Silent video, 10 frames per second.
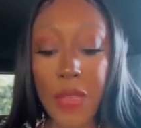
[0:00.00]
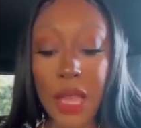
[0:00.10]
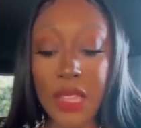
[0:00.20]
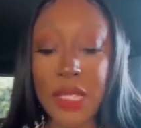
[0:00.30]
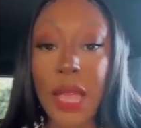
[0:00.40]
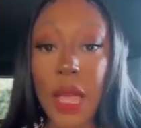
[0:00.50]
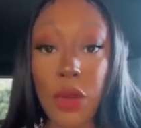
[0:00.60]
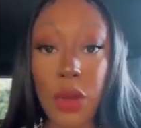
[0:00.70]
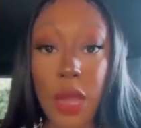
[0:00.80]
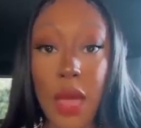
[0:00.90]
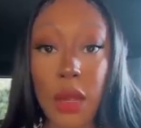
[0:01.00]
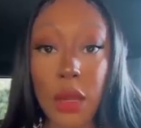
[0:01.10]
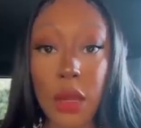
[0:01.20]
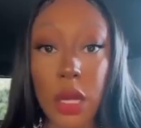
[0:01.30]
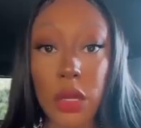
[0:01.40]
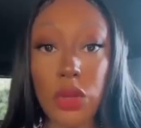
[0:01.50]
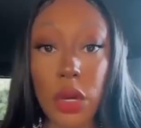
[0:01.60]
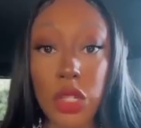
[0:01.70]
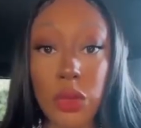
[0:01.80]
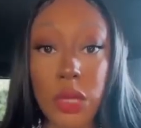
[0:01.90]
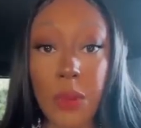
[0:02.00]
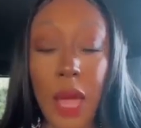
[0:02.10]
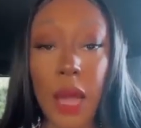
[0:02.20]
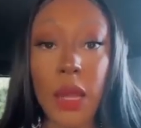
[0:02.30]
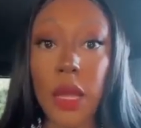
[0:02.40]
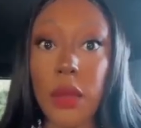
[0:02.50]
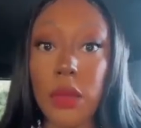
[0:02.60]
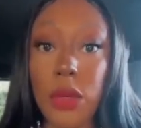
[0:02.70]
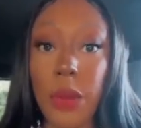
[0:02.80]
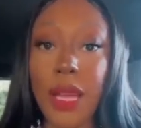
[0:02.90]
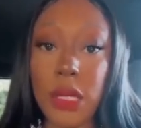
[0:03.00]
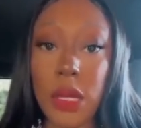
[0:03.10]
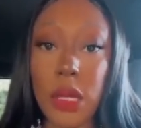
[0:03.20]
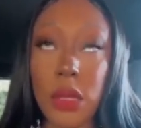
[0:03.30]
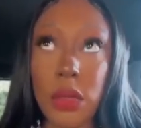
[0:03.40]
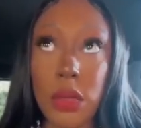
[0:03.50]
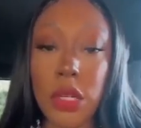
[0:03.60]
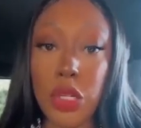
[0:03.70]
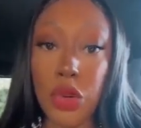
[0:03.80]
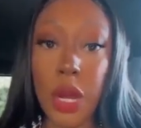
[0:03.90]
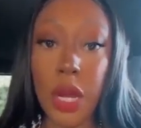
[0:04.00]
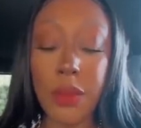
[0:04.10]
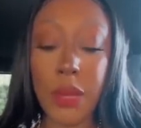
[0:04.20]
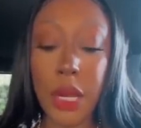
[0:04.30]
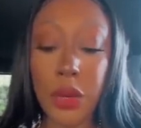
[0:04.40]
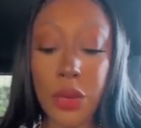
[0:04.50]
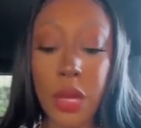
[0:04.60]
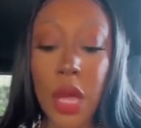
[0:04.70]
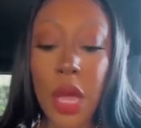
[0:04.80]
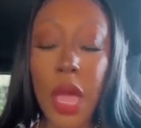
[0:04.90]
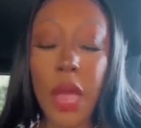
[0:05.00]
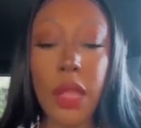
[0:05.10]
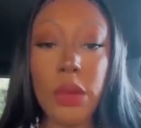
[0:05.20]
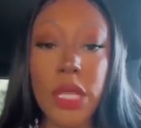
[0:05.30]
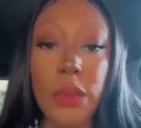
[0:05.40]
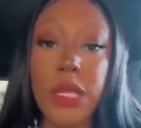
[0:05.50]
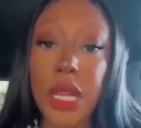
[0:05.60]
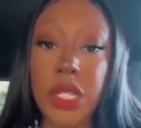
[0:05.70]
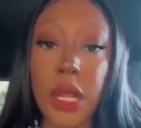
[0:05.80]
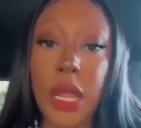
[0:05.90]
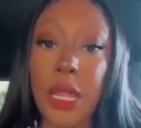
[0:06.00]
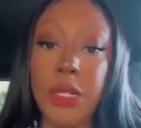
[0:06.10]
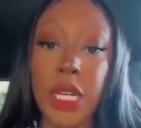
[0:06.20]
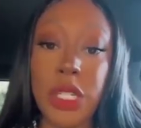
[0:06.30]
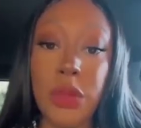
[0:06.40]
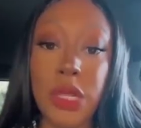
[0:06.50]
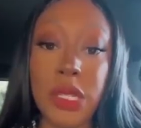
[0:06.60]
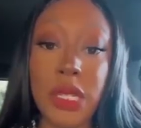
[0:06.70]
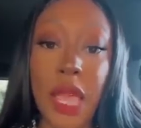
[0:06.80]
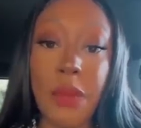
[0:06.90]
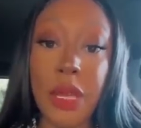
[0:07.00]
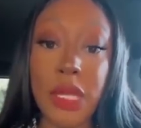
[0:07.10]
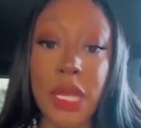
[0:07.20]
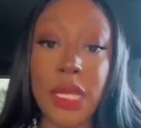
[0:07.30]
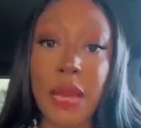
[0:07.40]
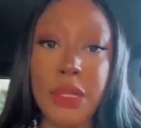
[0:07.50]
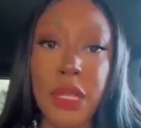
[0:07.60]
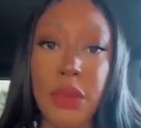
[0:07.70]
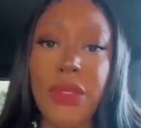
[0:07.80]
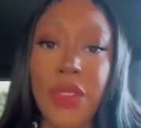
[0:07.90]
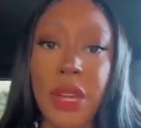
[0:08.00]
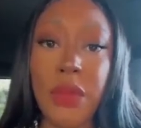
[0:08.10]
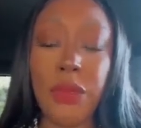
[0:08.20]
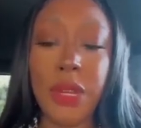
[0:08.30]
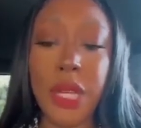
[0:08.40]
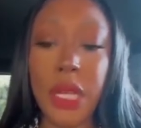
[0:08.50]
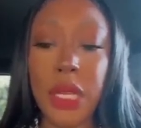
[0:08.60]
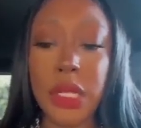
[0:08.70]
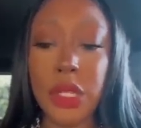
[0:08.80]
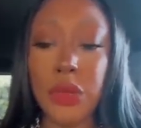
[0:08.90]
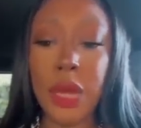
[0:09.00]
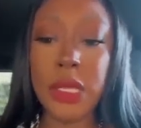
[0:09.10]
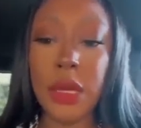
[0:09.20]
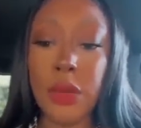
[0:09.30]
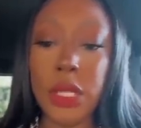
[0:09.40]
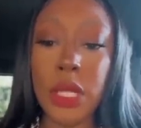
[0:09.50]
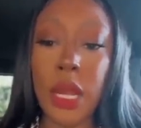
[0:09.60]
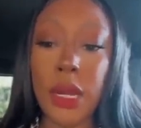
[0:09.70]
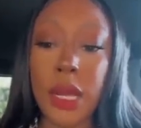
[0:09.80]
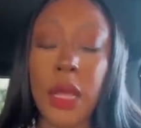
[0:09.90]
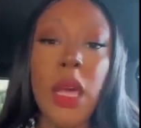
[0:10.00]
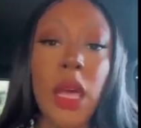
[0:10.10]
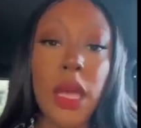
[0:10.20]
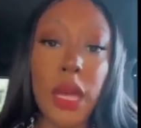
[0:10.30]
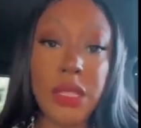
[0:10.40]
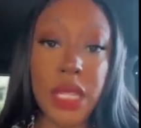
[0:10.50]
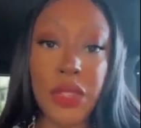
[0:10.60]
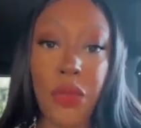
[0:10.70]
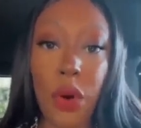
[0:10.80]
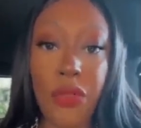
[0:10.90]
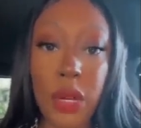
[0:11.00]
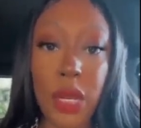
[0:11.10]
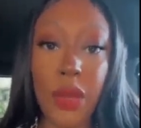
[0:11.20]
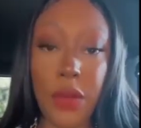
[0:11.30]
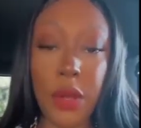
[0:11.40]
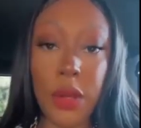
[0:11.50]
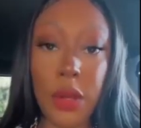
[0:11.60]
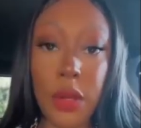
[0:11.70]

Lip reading: they could stand on that. And, you know, she was implying that, you know, basically, could Tory get up there and do it? And there was an objection, and that objection was sustained, because that's absolutely fucking ridiculous that you would ask a question like that. Kelsey is 4'11".